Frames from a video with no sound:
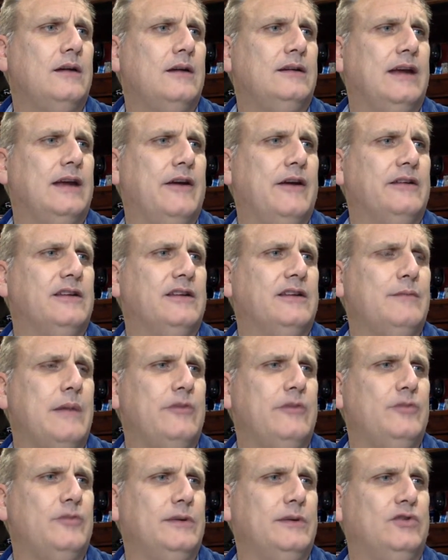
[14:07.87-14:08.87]
Terry says
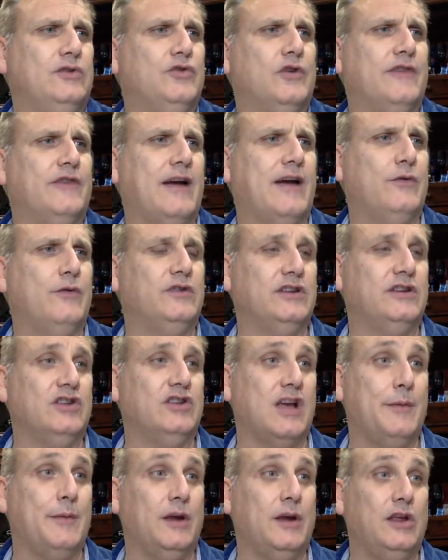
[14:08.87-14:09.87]
maybe she means 2:35. We said
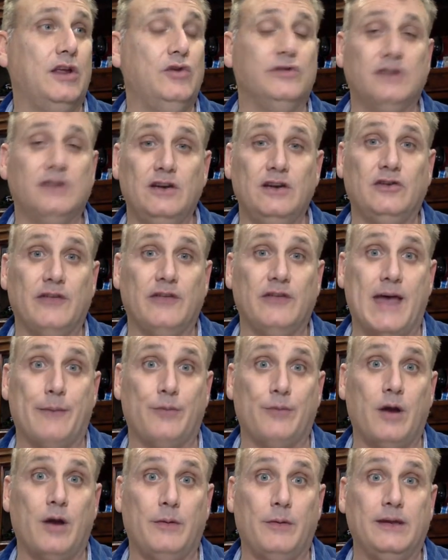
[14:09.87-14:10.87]
you're coming to Houston, so
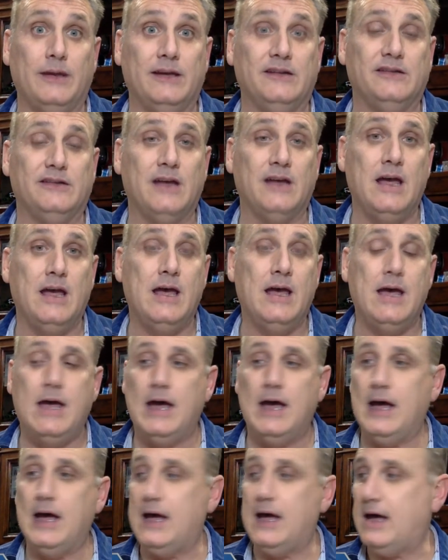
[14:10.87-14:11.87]
that probably is.
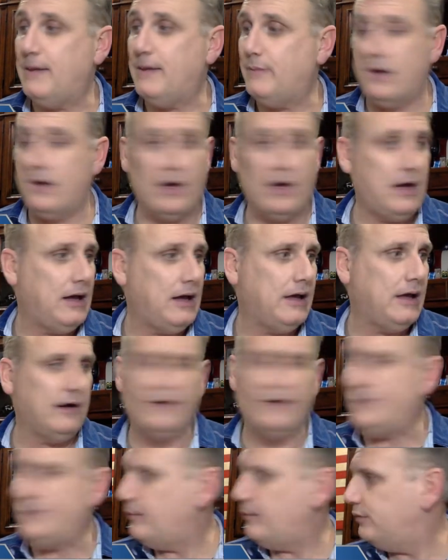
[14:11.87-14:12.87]
I
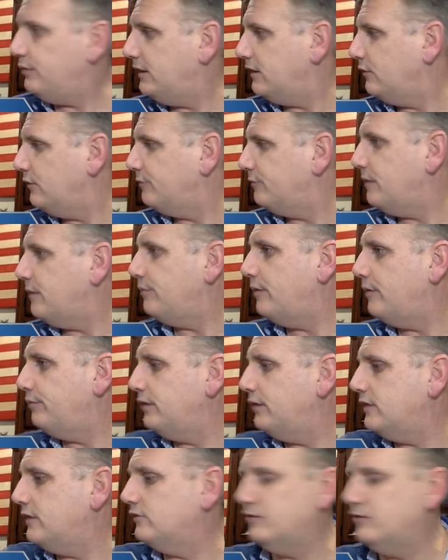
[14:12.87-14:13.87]
don't have my planner with me. My
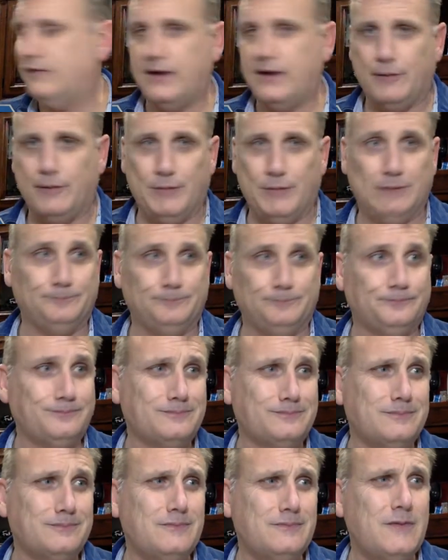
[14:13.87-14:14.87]
planner's over there, but
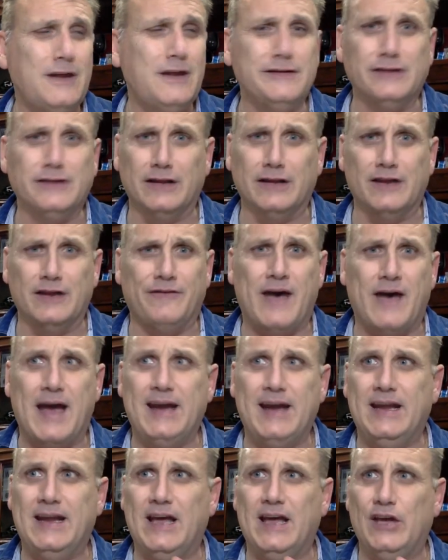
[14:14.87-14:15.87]

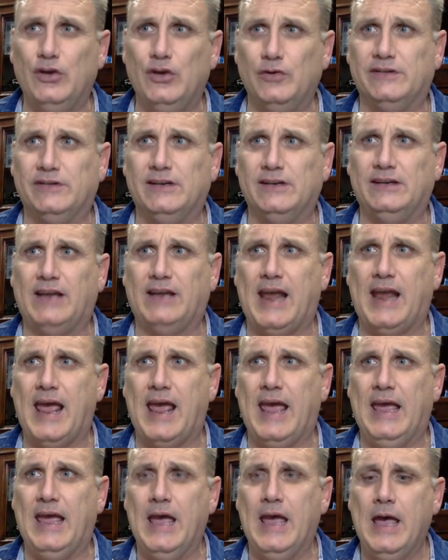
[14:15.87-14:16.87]
solidified Houston
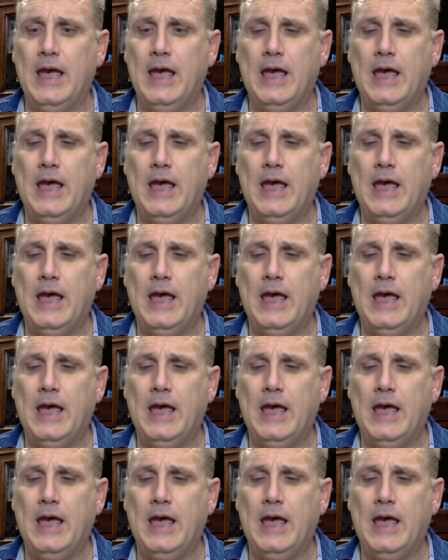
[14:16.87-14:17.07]
today.